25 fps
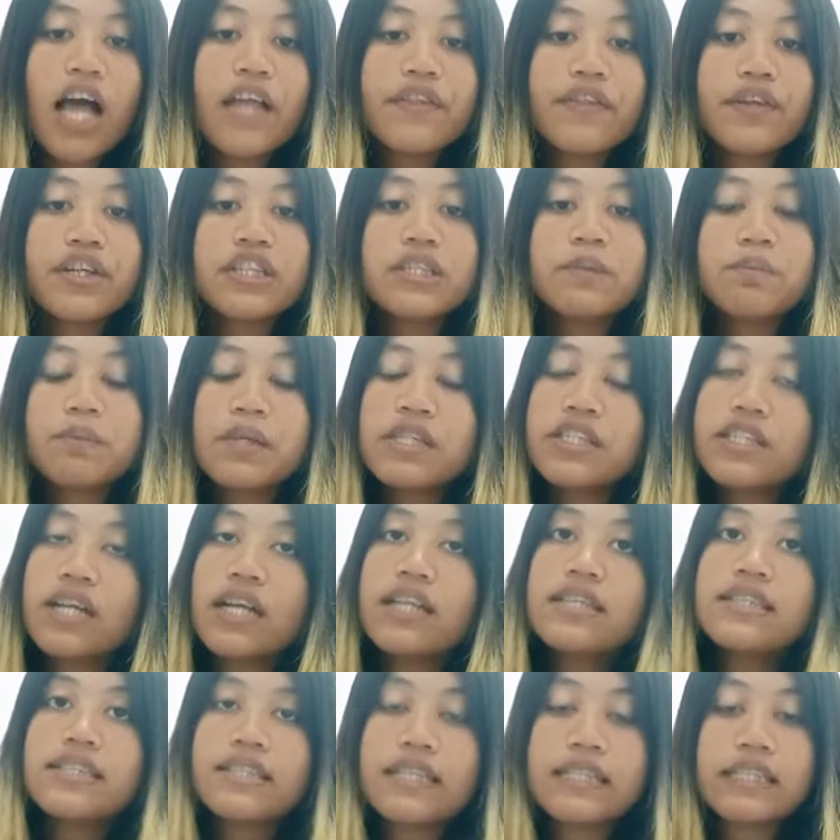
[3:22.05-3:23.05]
under
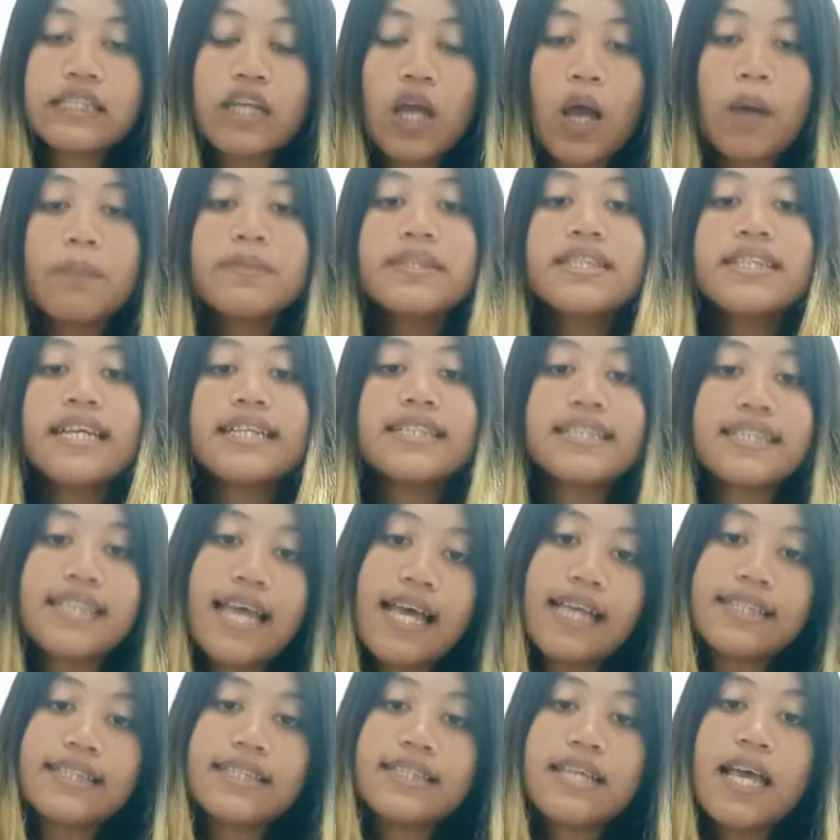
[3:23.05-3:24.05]
special
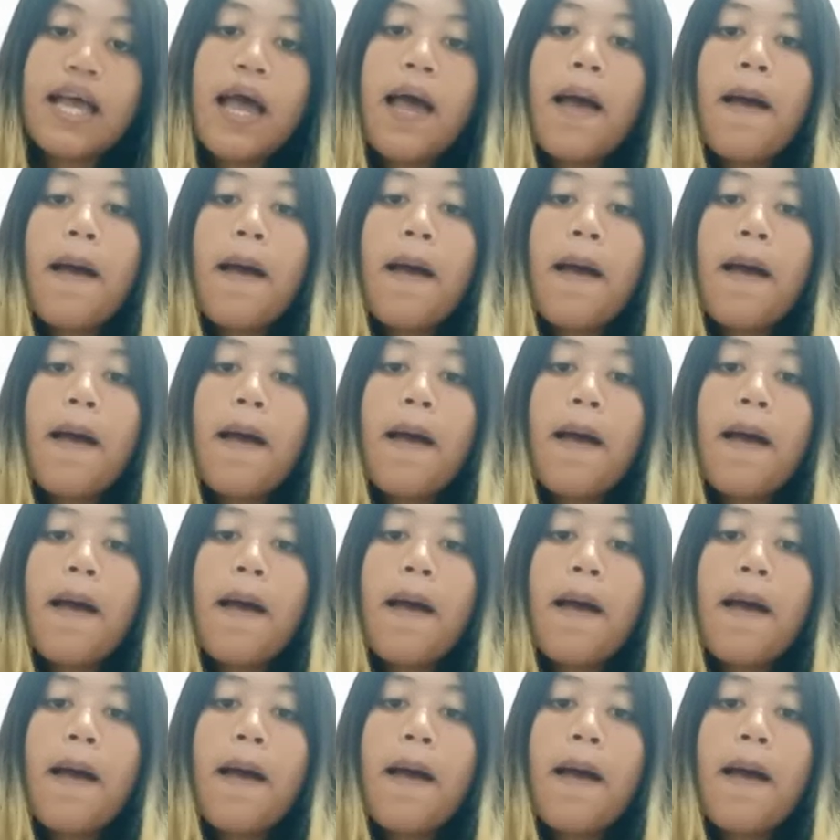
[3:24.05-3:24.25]
circumstances.